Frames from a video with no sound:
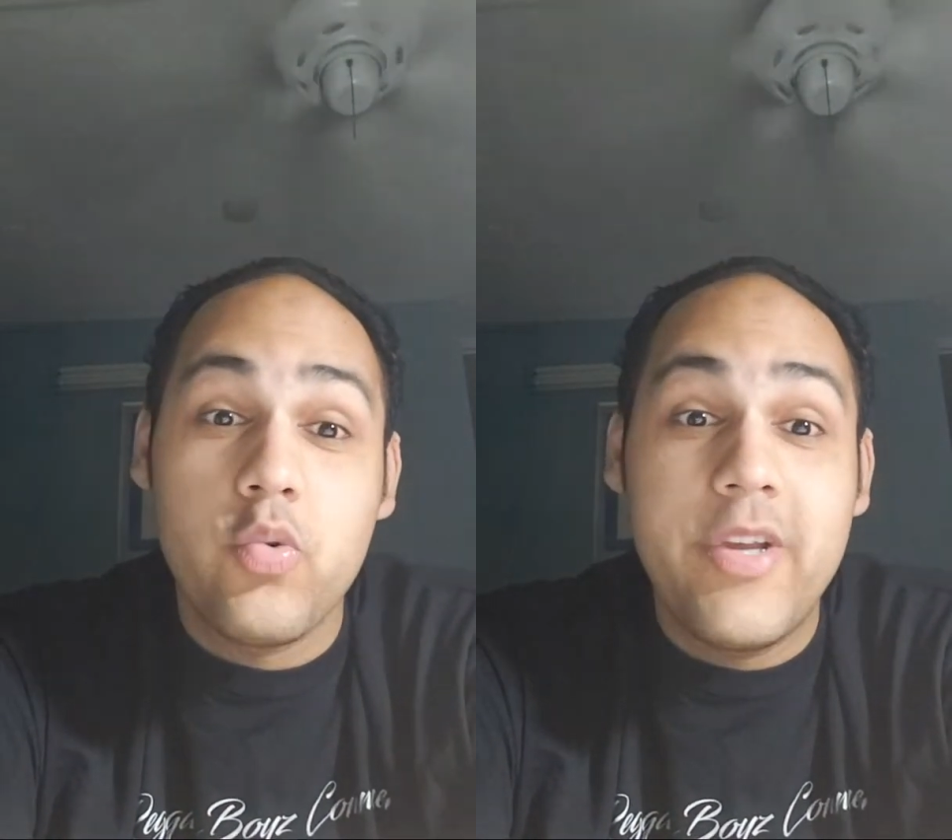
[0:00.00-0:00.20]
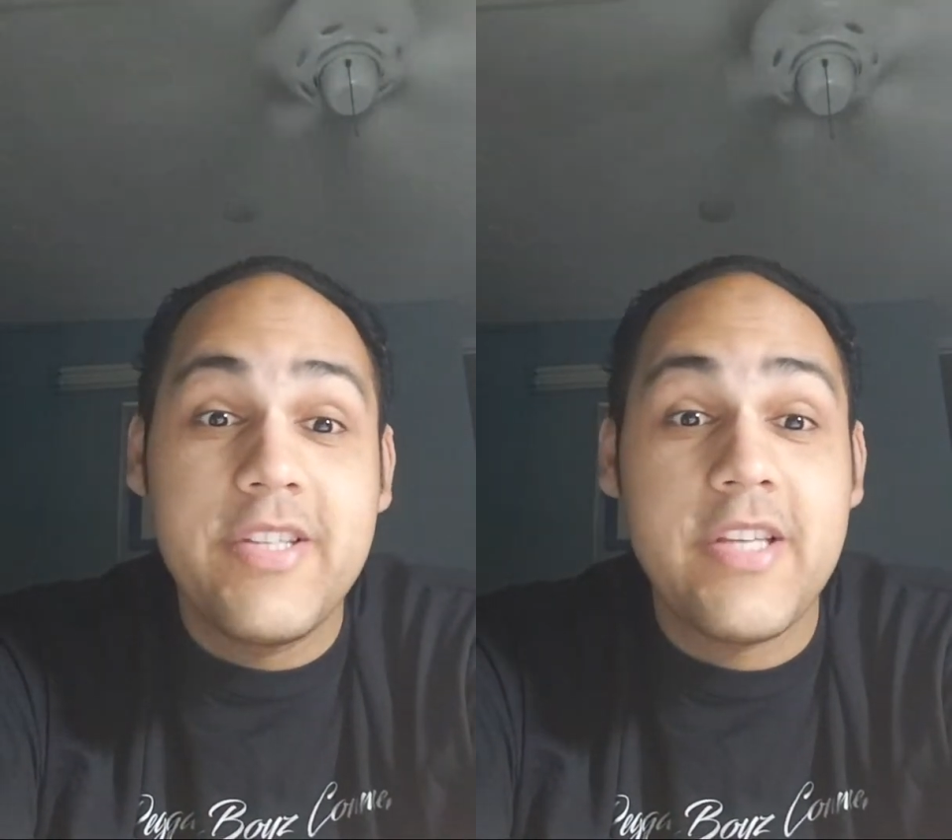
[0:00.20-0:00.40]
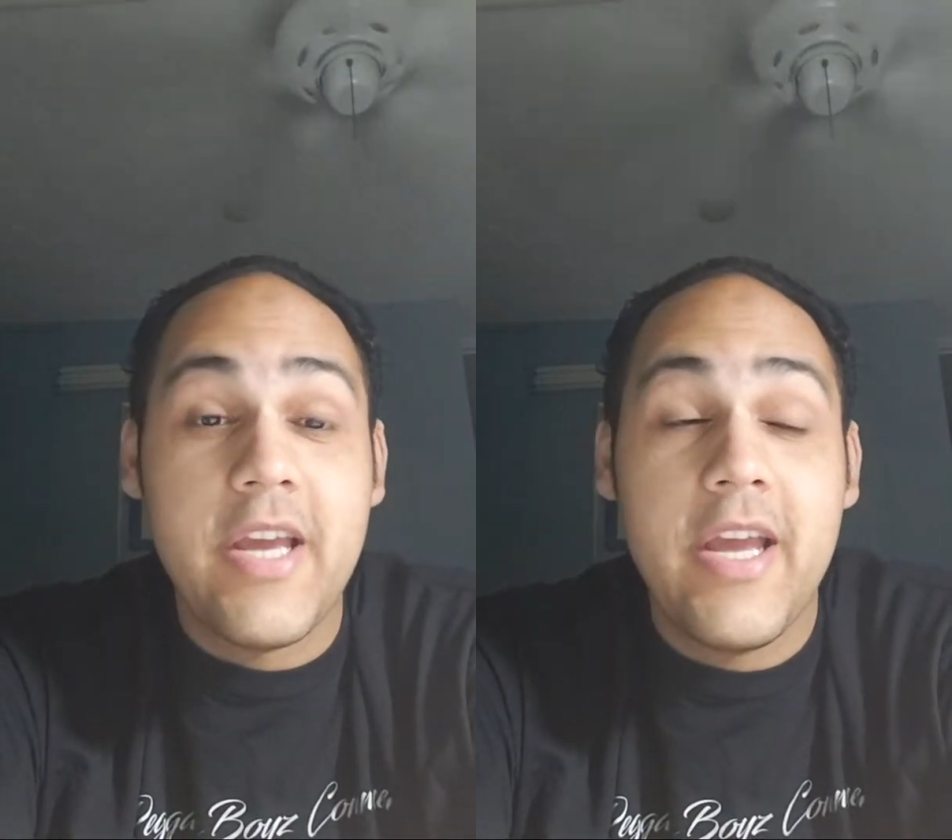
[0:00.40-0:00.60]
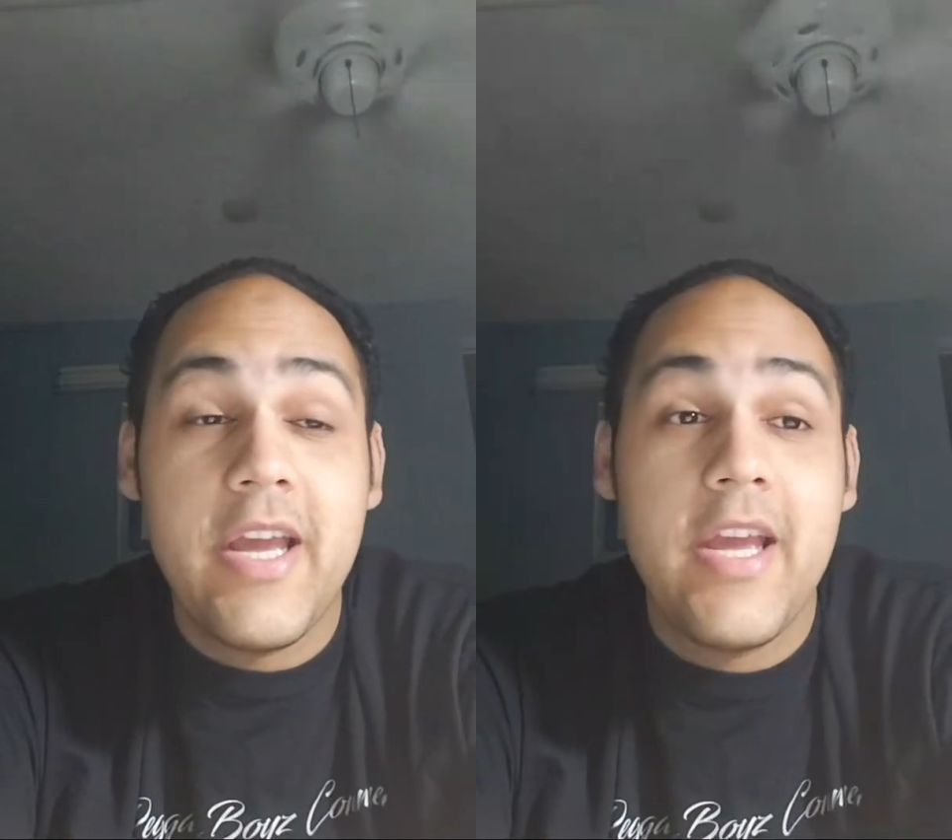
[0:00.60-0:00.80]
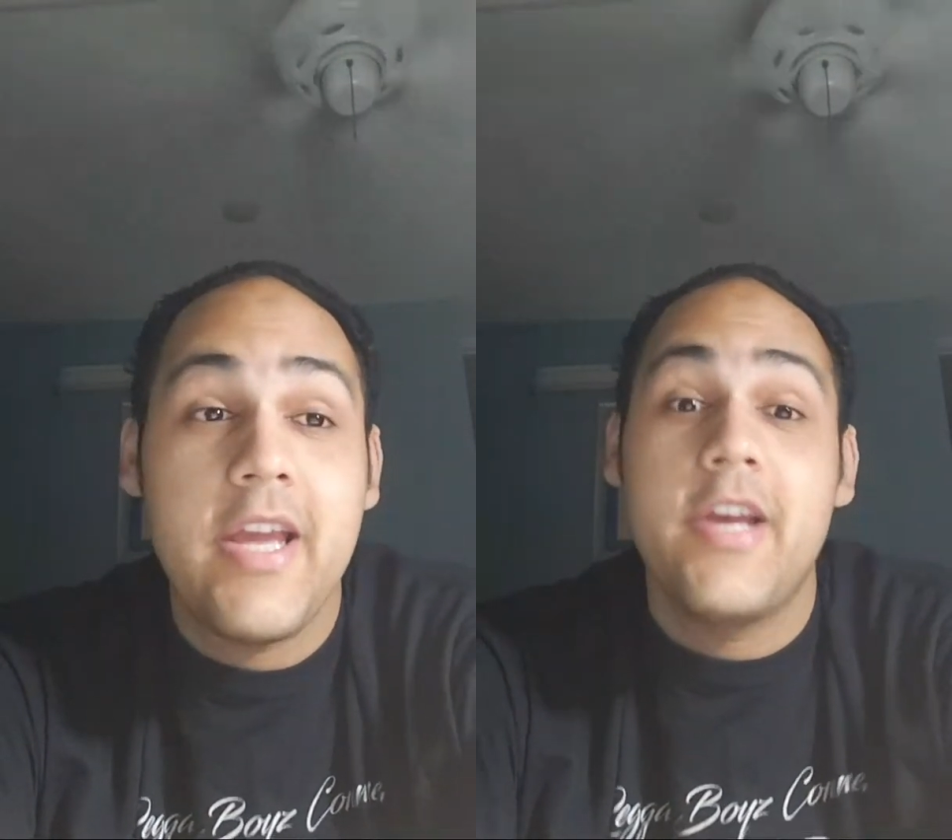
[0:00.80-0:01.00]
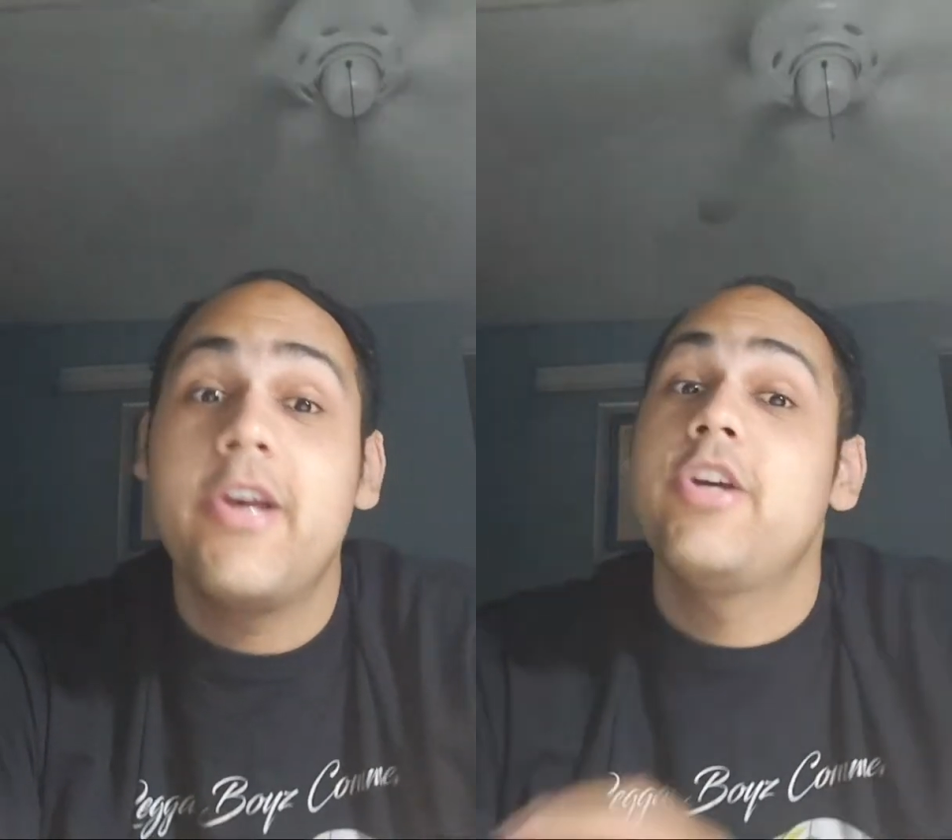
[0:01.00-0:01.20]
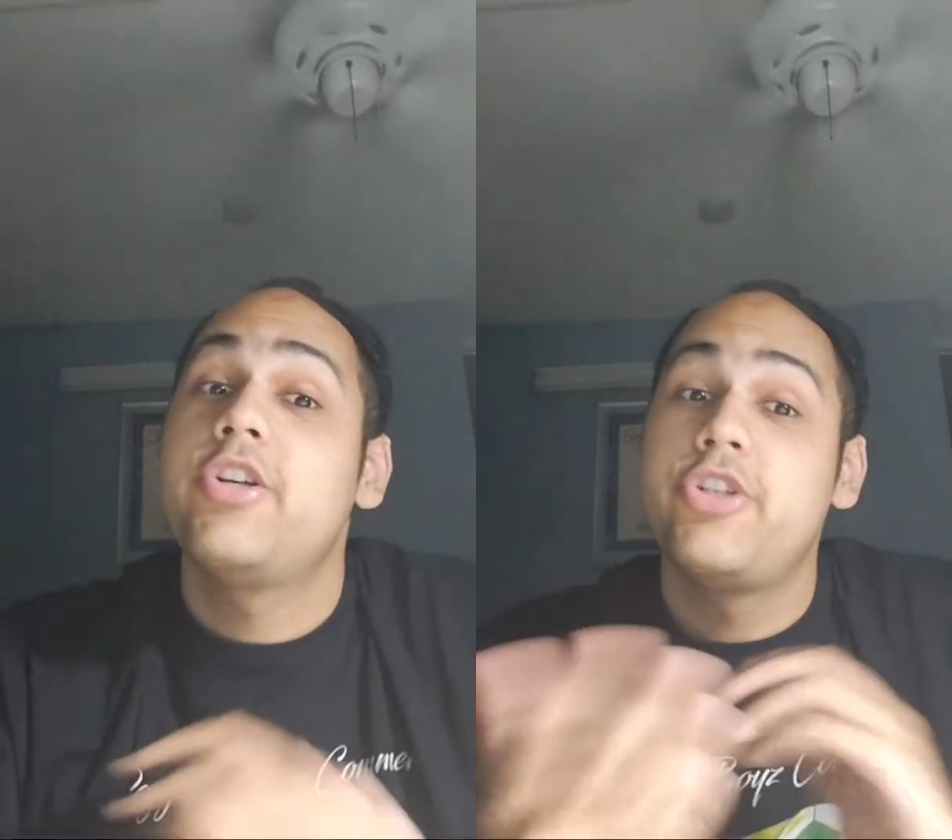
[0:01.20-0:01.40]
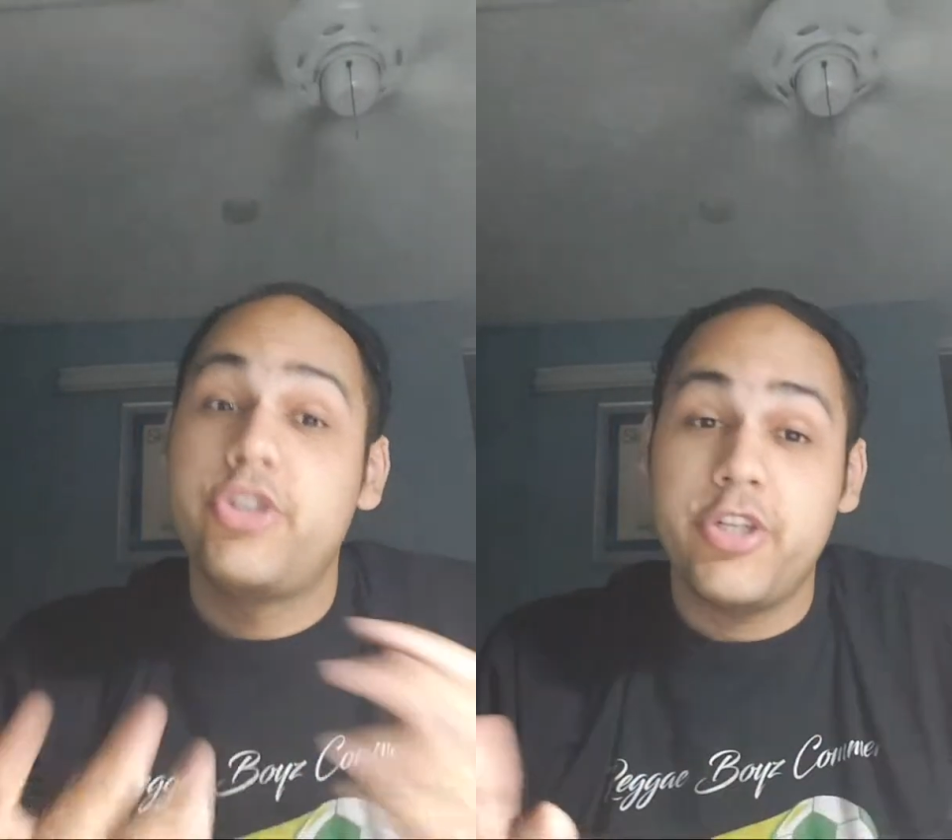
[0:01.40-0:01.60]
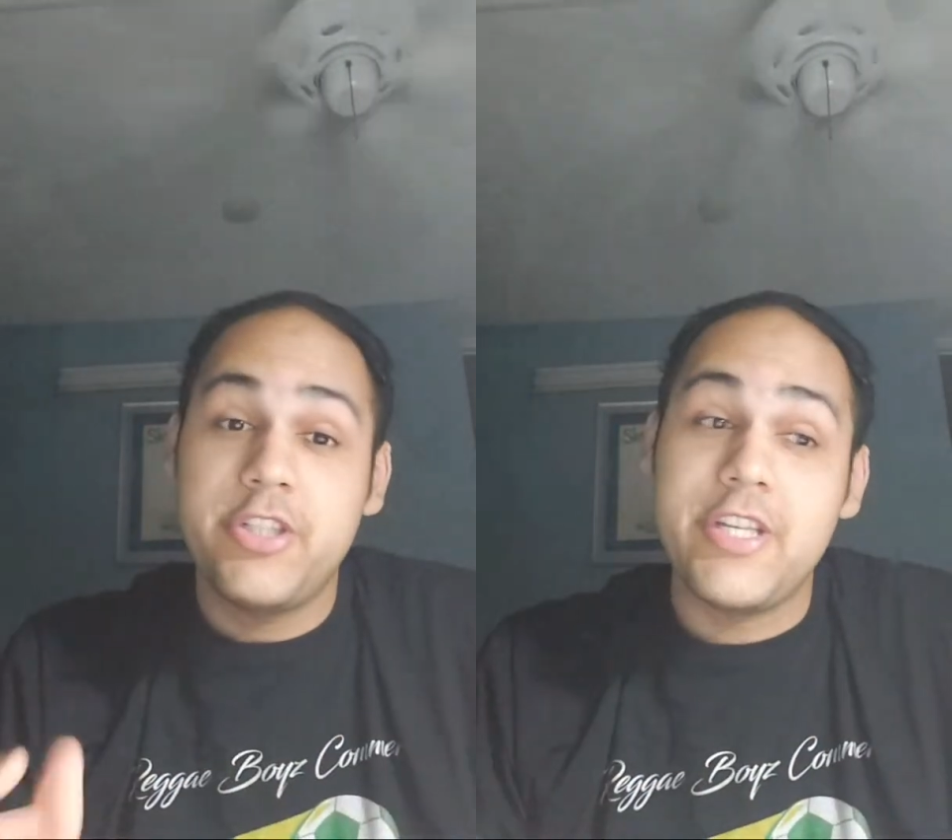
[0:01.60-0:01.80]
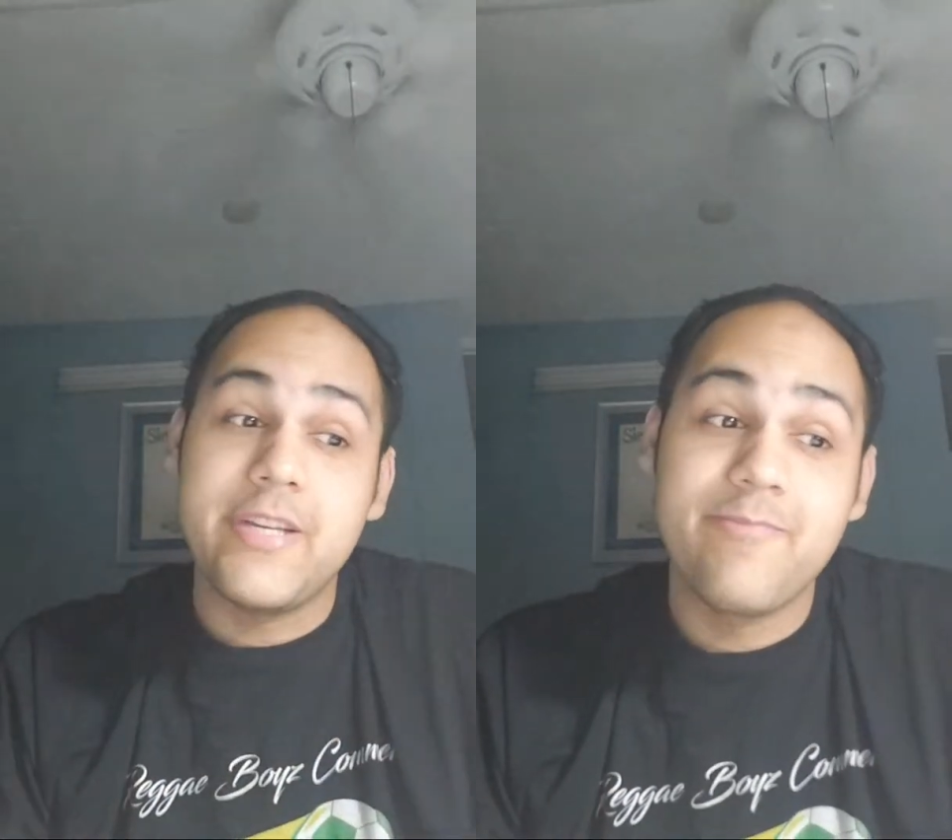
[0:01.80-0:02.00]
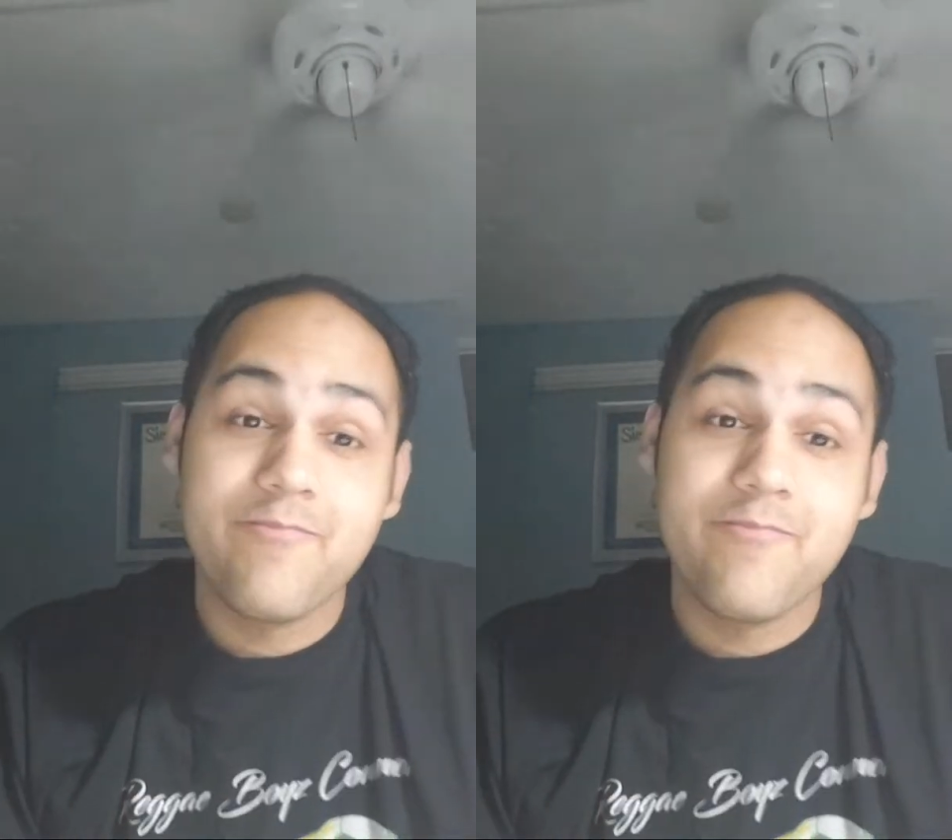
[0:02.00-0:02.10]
we say jeudi.